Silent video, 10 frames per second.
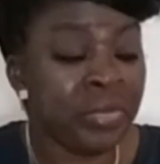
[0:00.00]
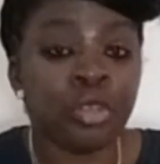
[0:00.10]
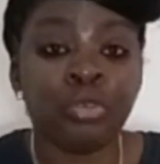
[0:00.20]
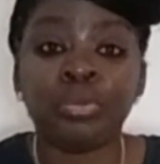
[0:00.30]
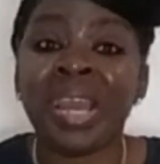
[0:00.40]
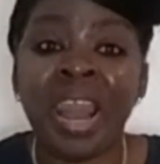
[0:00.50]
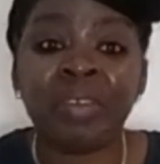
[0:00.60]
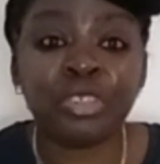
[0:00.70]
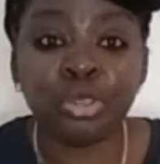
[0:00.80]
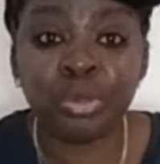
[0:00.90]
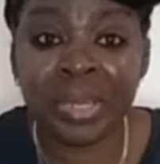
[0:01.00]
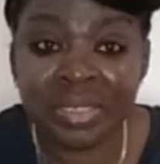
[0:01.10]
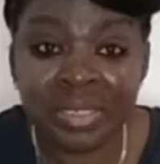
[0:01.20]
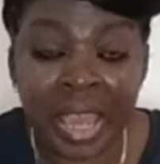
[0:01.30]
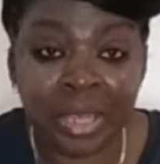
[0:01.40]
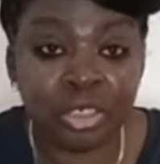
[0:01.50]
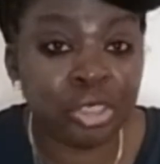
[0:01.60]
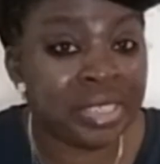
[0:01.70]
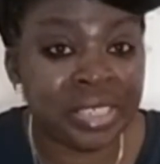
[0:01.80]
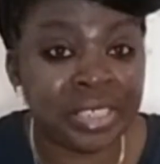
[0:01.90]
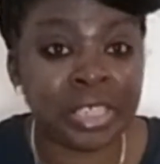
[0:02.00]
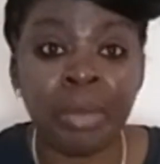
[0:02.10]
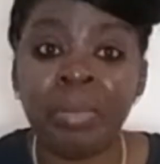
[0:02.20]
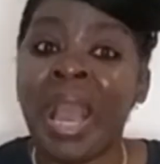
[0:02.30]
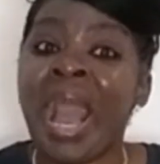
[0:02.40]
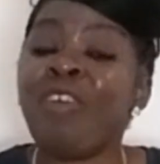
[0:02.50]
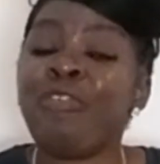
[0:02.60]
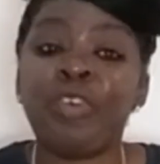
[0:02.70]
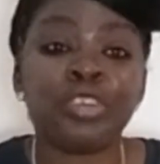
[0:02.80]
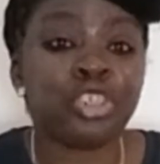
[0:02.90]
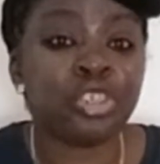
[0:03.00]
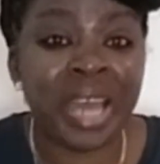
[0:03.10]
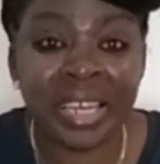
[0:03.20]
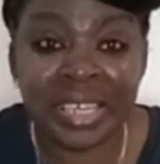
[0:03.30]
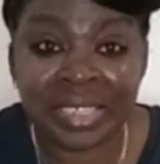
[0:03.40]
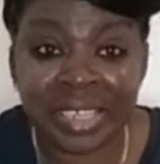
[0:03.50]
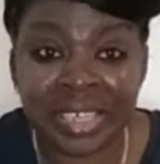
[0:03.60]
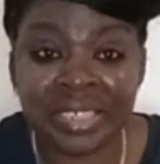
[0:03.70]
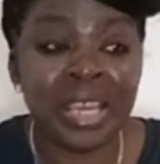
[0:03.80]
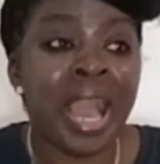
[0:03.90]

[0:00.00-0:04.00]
Do they have train system? How functional is it?